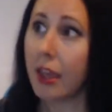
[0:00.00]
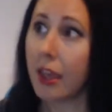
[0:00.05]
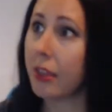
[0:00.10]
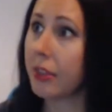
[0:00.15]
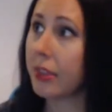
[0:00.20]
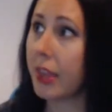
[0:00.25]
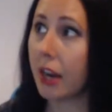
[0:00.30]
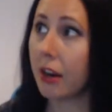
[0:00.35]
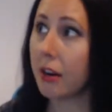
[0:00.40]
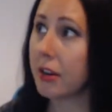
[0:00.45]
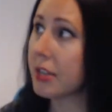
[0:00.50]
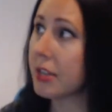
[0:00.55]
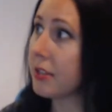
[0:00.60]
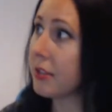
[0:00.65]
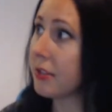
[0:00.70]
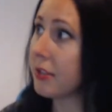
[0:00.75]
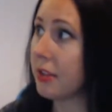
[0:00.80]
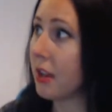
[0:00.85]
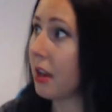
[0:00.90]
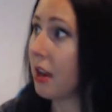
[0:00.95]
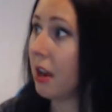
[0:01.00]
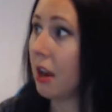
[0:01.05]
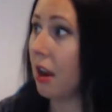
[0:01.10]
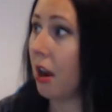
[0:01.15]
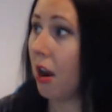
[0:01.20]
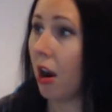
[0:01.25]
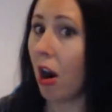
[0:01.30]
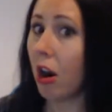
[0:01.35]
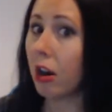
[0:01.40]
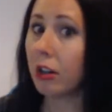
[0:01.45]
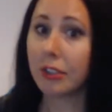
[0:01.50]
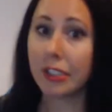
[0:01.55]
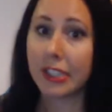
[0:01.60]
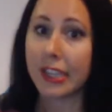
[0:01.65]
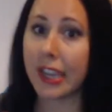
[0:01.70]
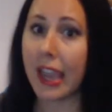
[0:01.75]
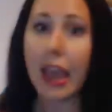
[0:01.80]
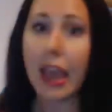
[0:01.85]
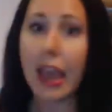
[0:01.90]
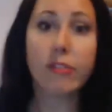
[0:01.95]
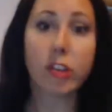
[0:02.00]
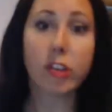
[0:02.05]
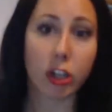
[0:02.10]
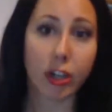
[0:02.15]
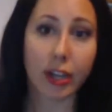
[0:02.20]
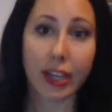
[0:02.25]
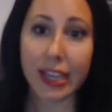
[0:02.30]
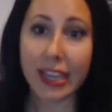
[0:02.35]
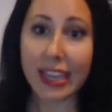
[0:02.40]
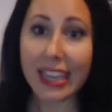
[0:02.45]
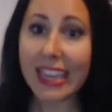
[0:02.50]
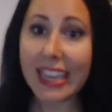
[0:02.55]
There is hardly ever